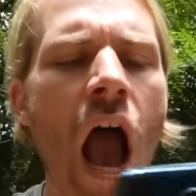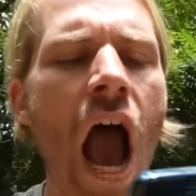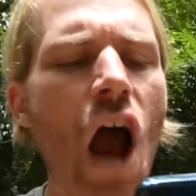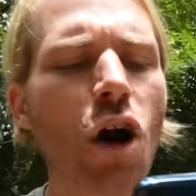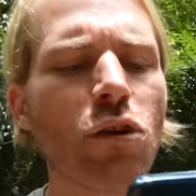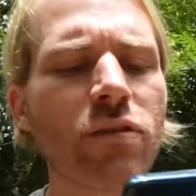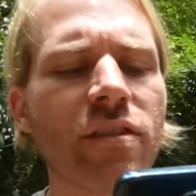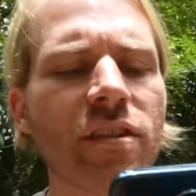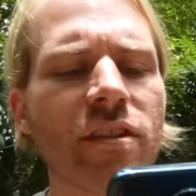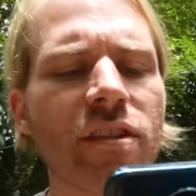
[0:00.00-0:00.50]

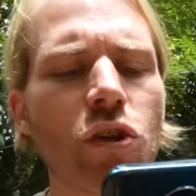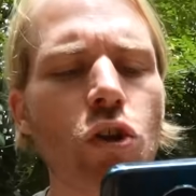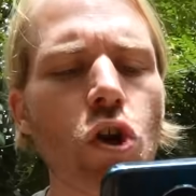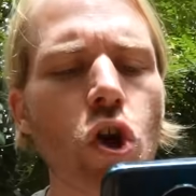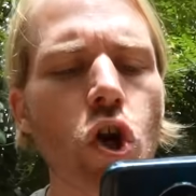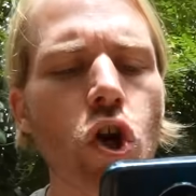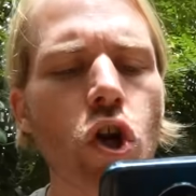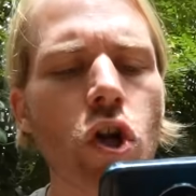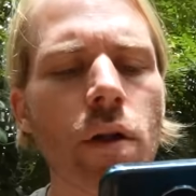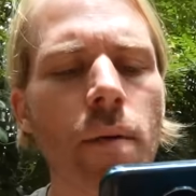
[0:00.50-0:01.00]
How did you
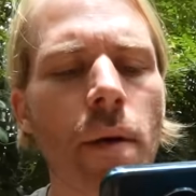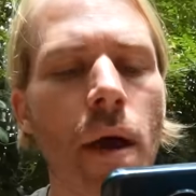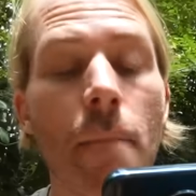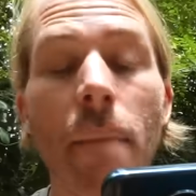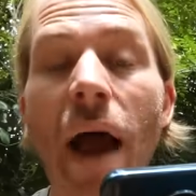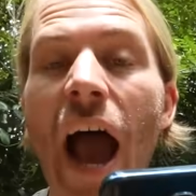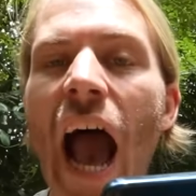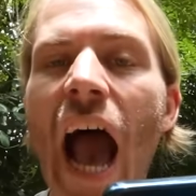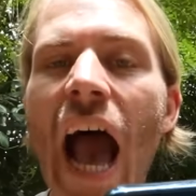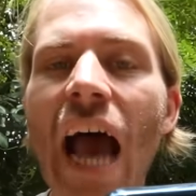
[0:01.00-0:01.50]
learn
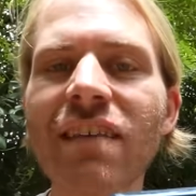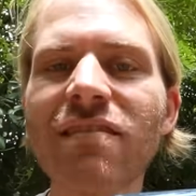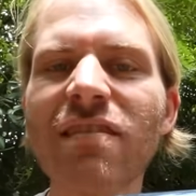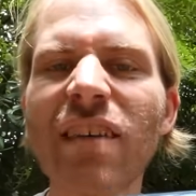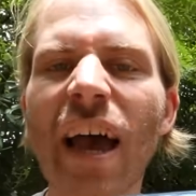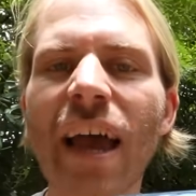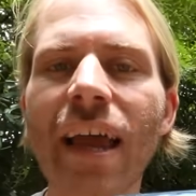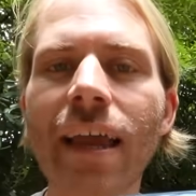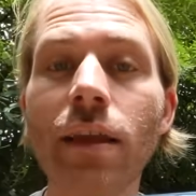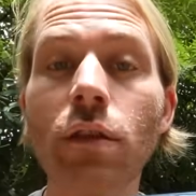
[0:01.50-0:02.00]

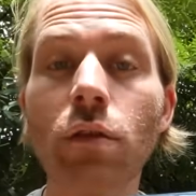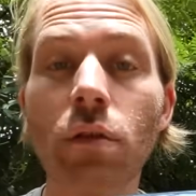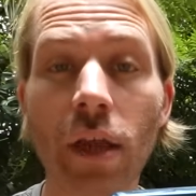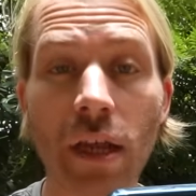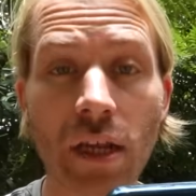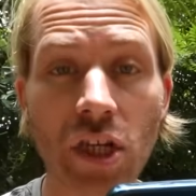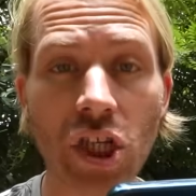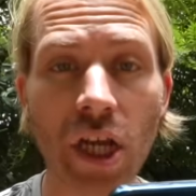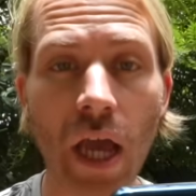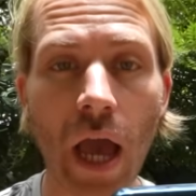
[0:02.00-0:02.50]
Bahasa
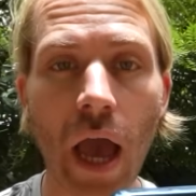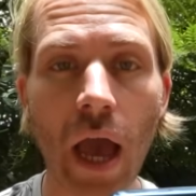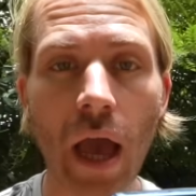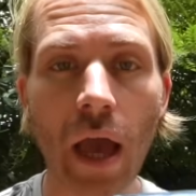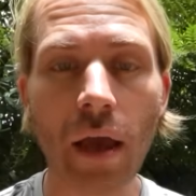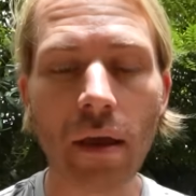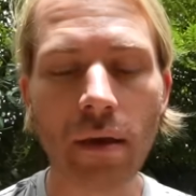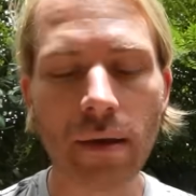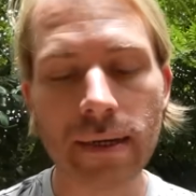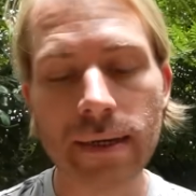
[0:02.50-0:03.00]
Indonesia?
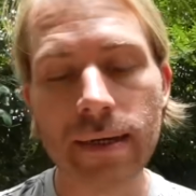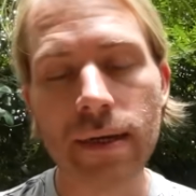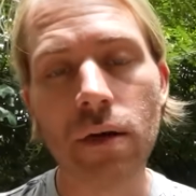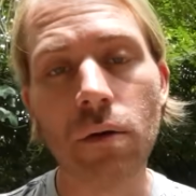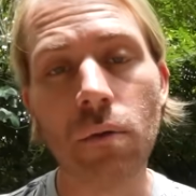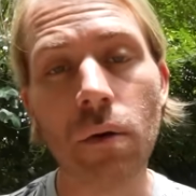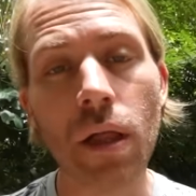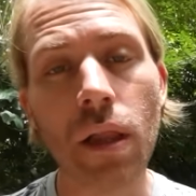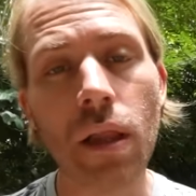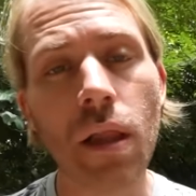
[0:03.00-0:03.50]

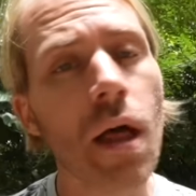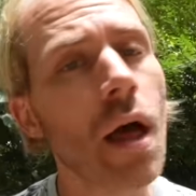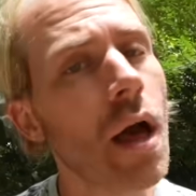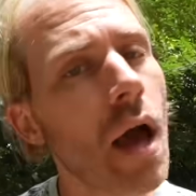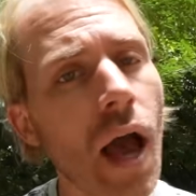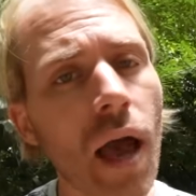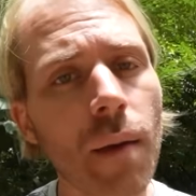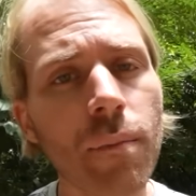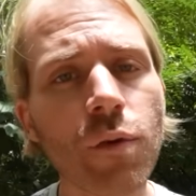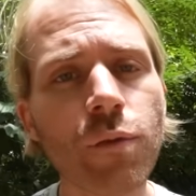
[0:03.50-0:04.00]
Well,
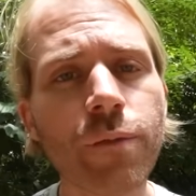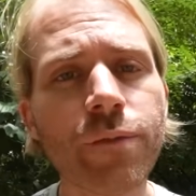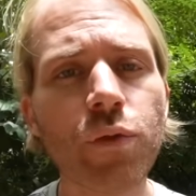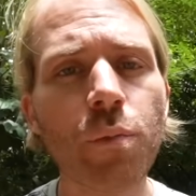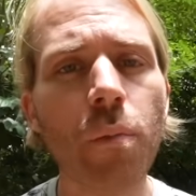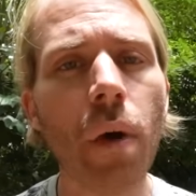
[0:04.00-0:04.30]
I moved to